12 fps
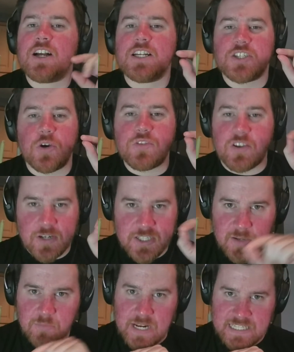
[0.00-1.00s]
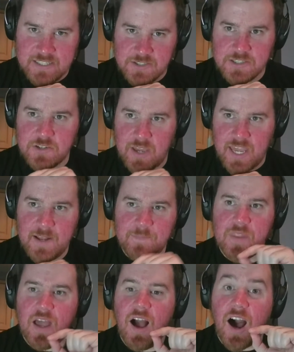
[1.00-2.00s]
So there are some wrestlers, okay,
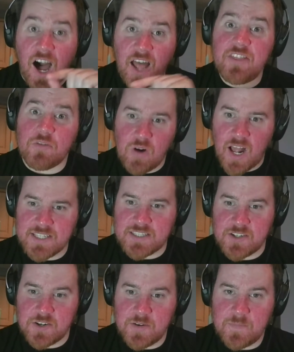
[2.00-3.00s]
on the roster